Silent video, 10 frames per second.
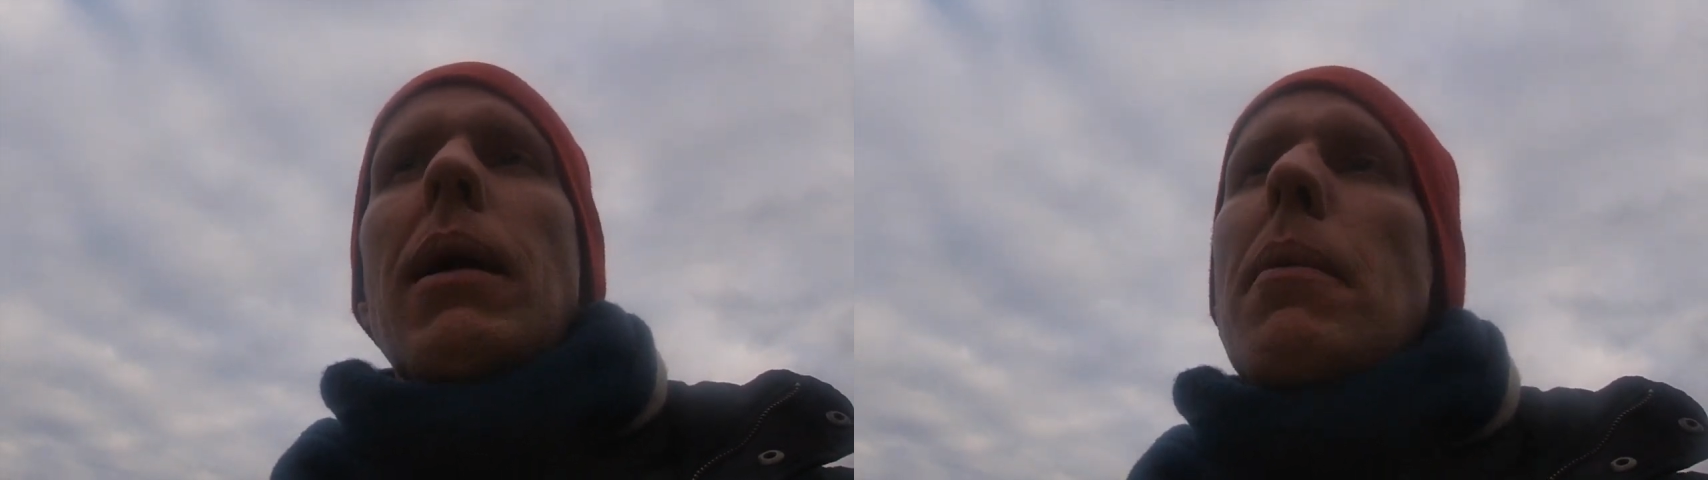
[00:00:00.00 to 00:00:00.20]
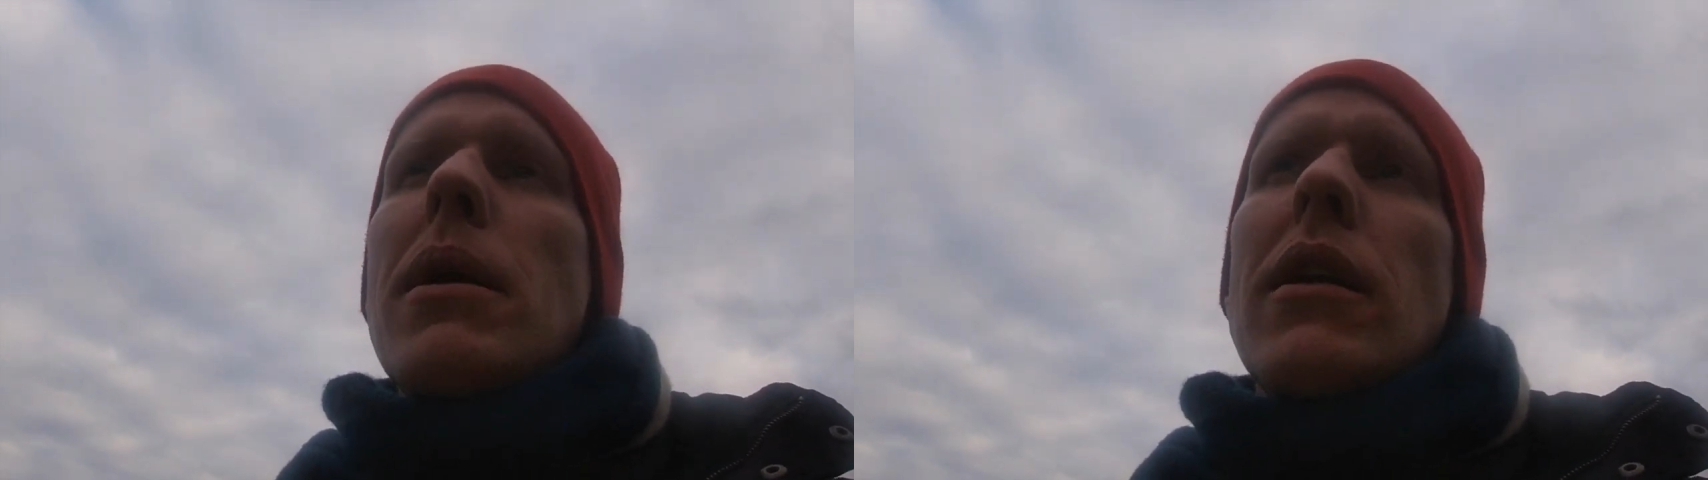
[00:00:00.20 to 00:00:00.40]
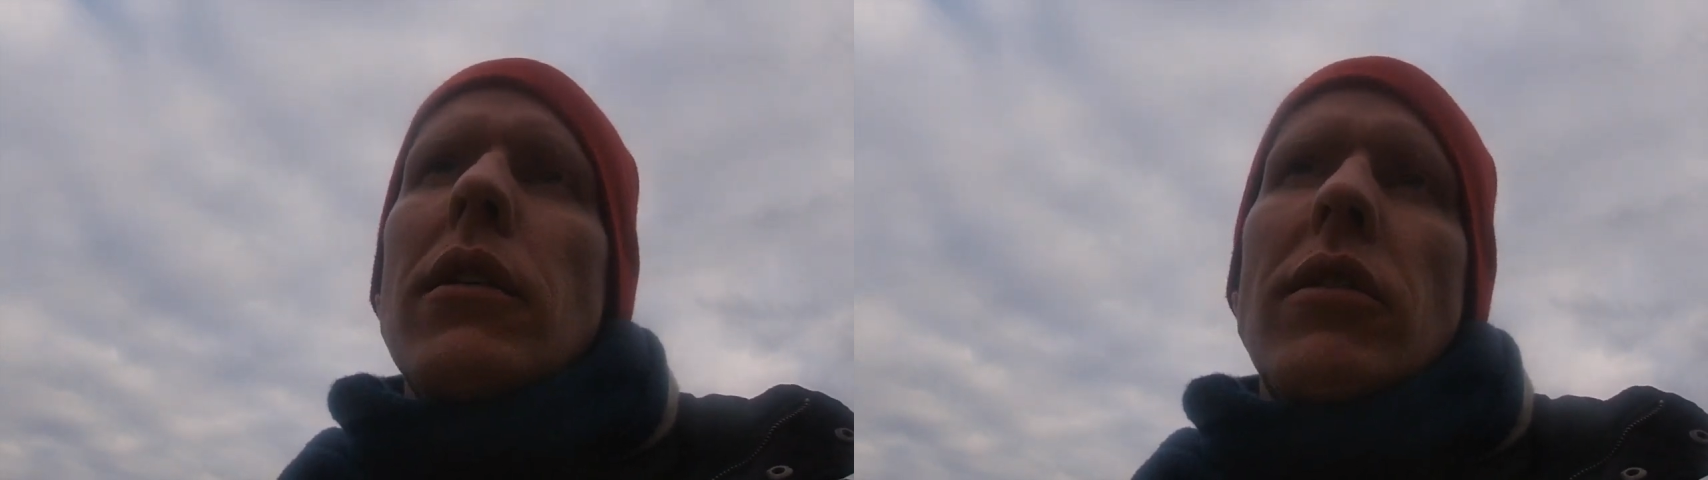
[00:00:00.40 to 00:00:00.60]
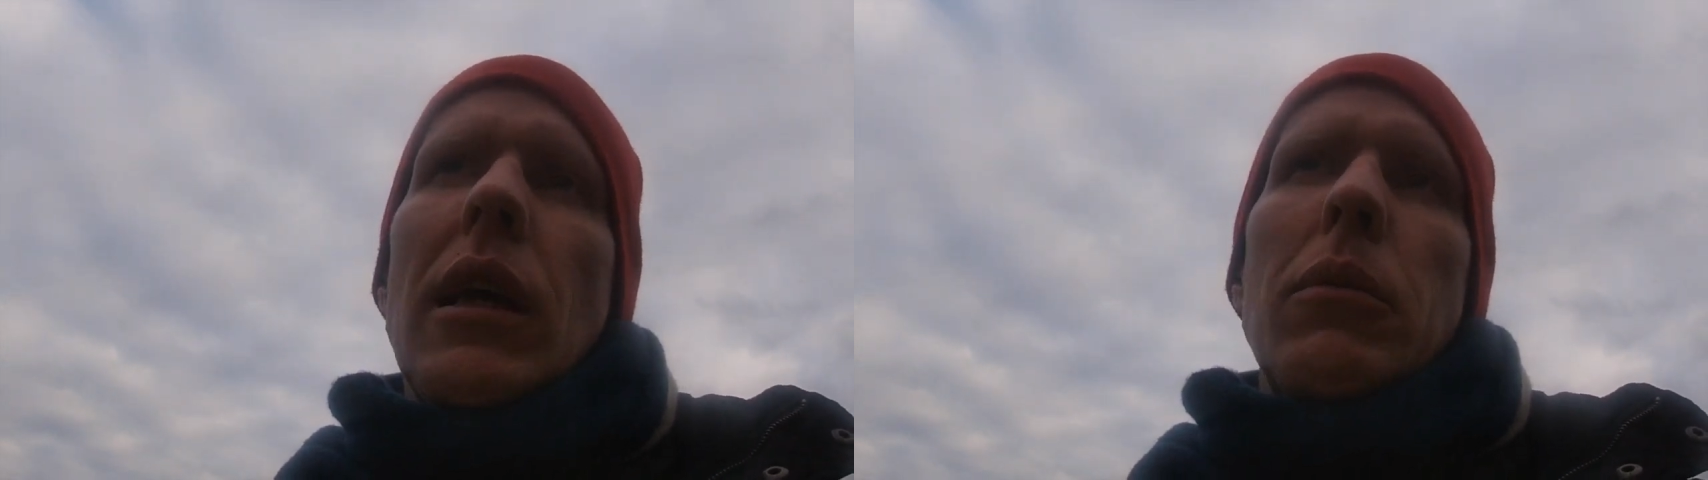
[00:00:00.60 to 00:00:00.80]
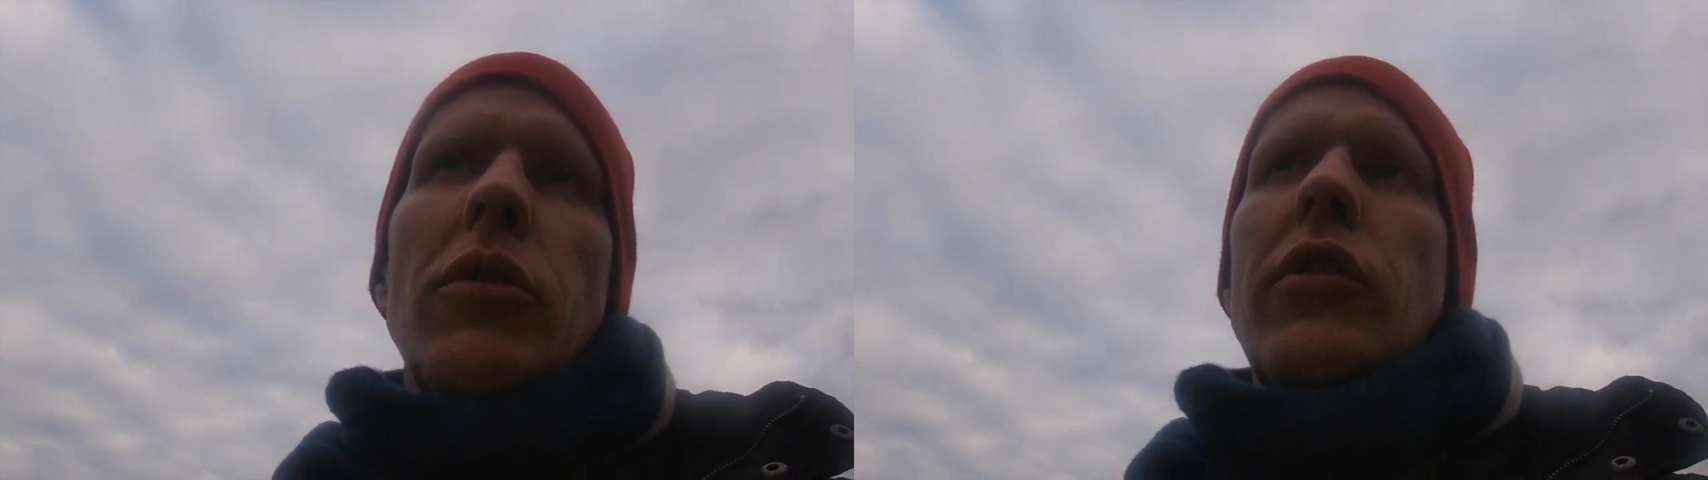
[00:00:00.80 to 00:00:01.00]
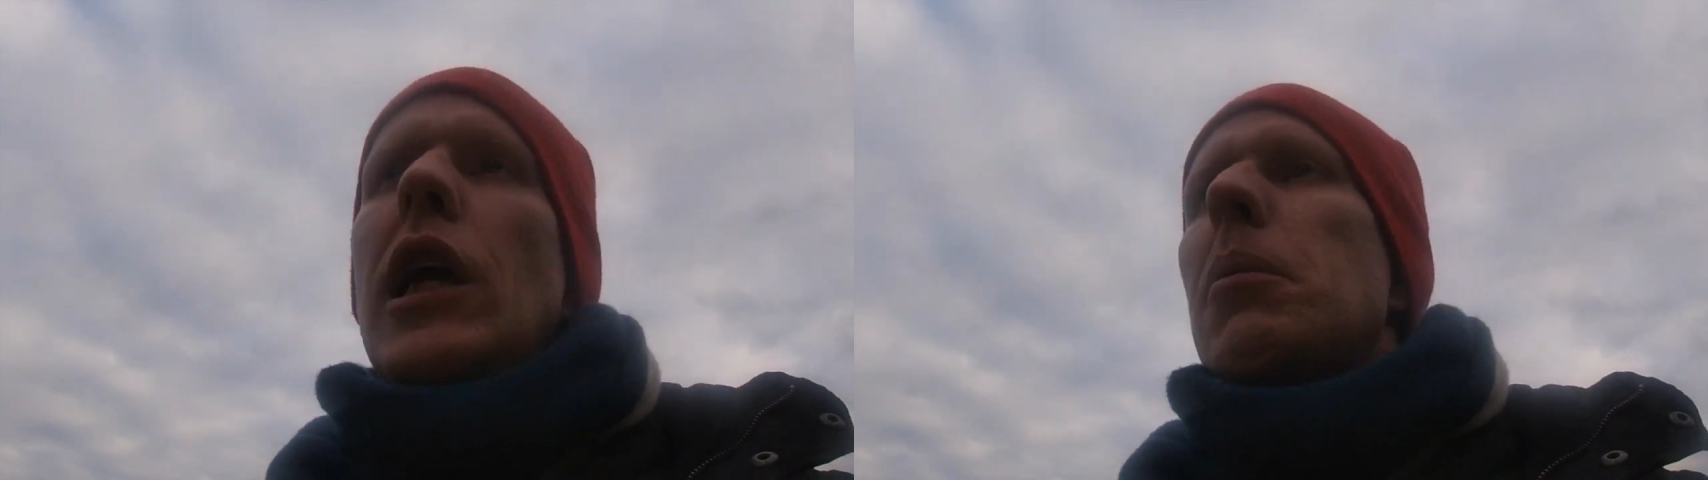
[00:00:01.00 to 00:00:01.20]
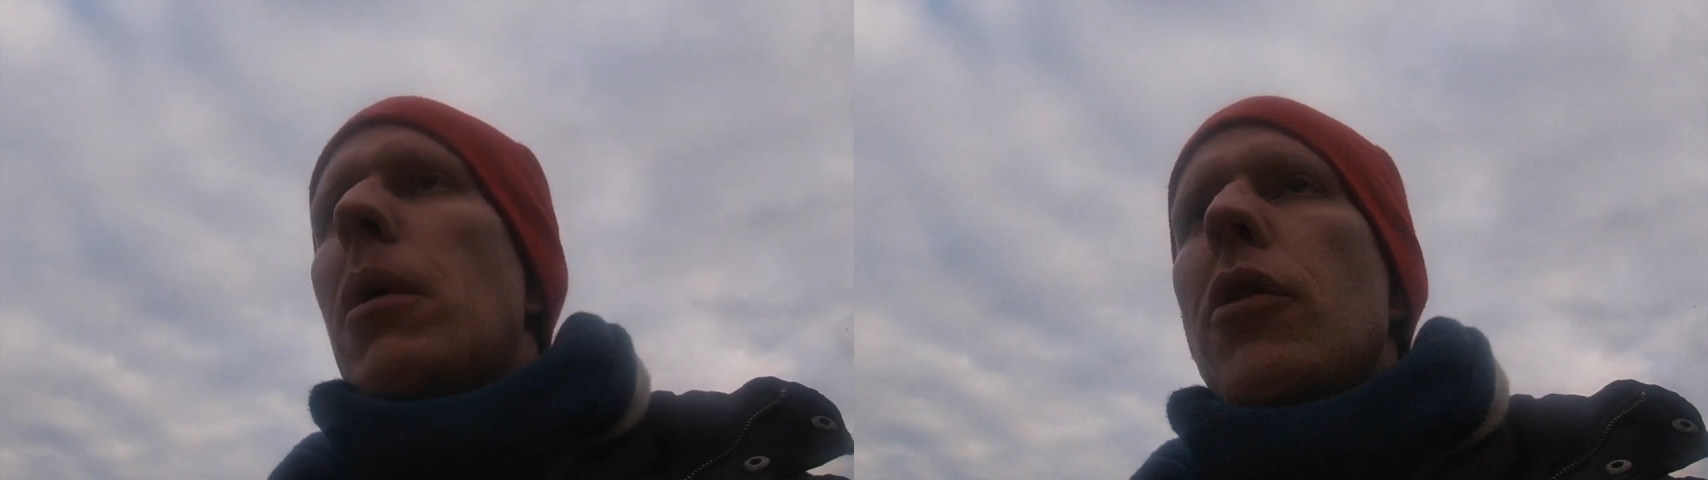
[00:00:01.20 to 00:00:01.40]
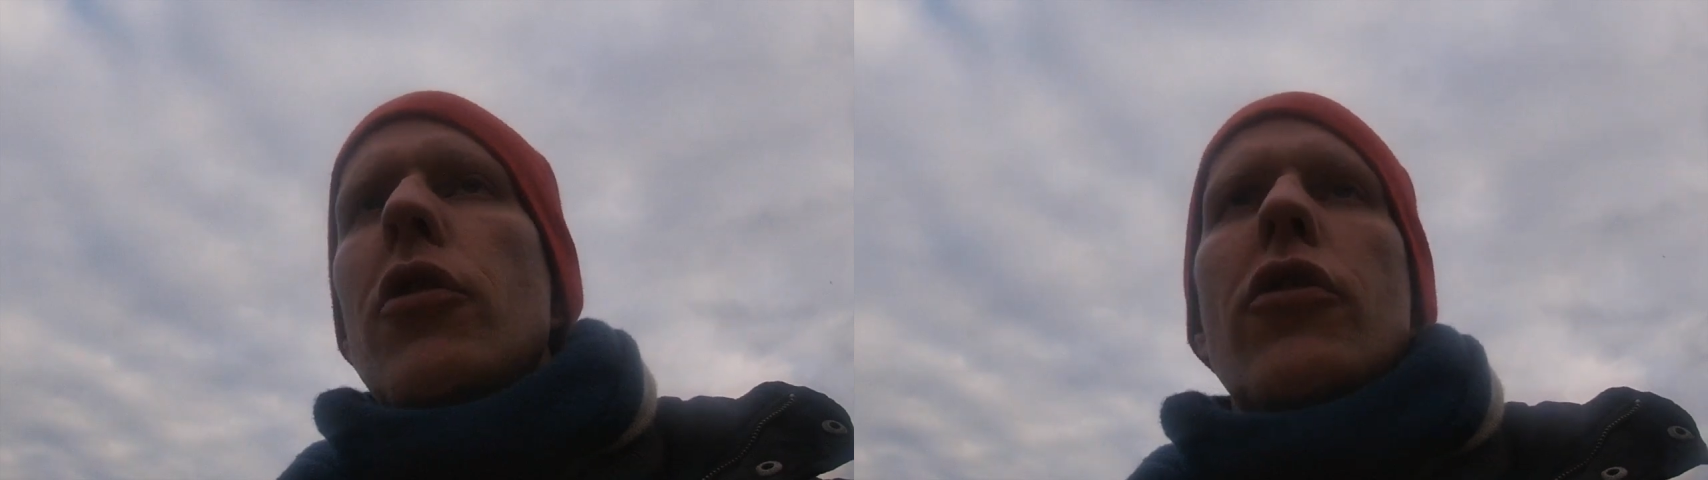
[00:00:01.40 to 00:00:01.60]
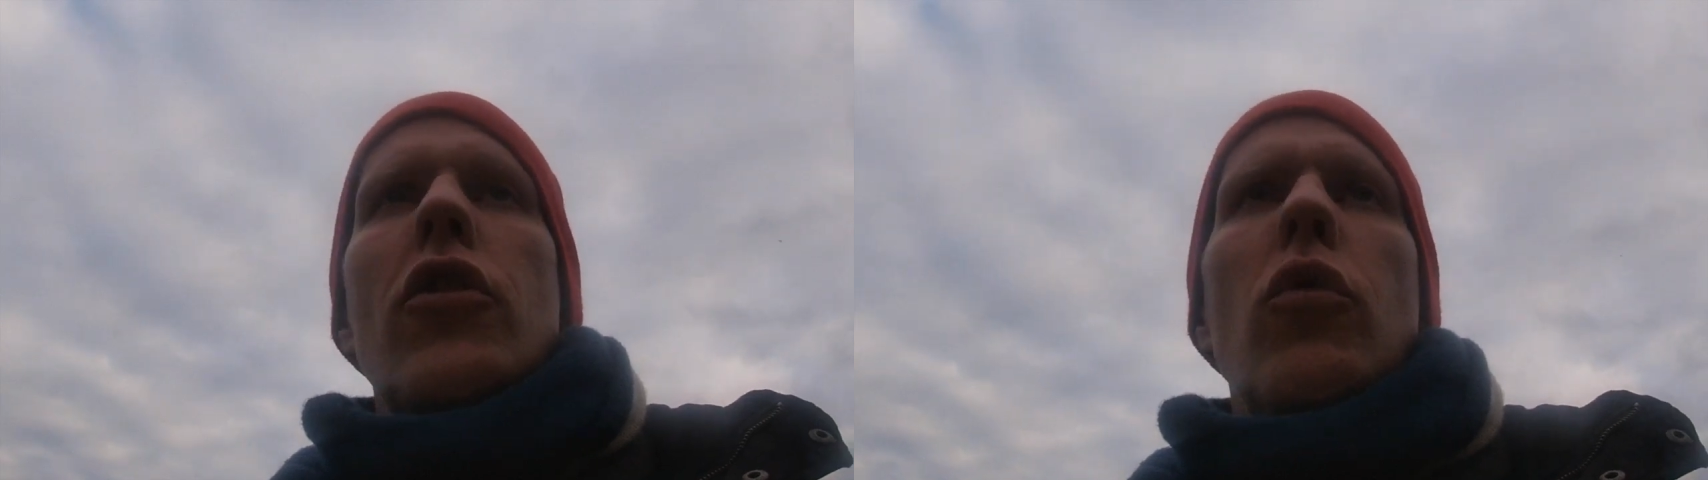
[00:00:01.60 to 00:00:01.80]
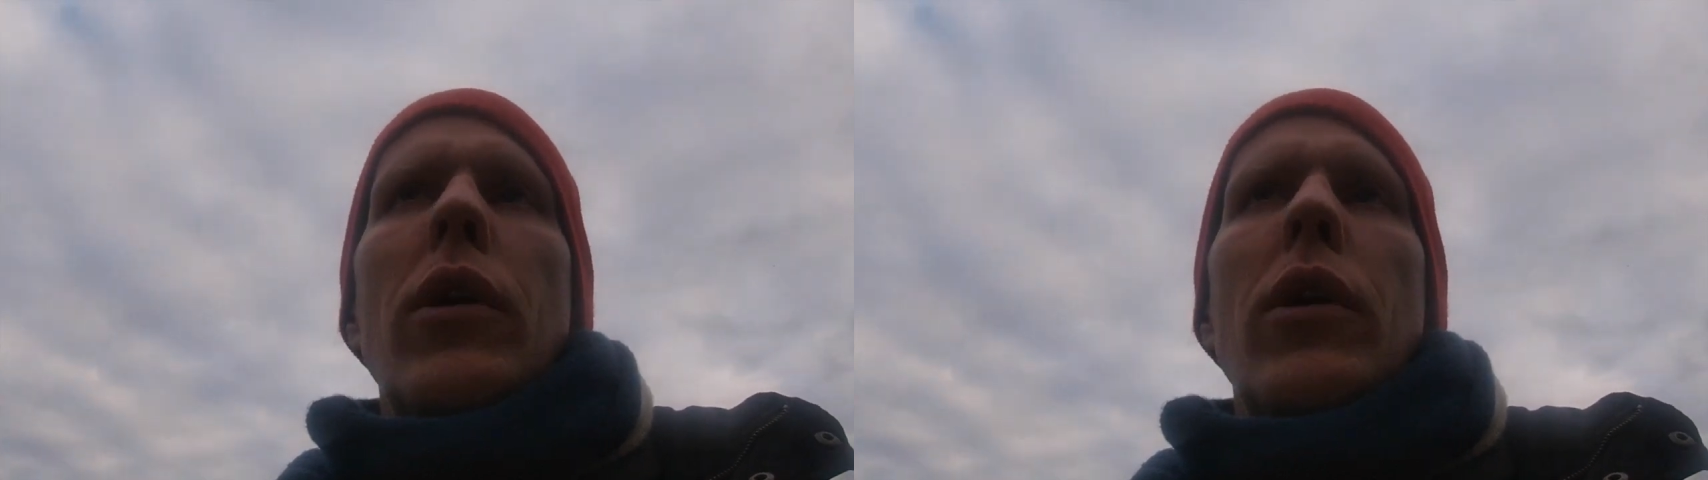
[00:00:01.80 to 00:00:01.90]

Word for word: Maybe some will stay a month or two,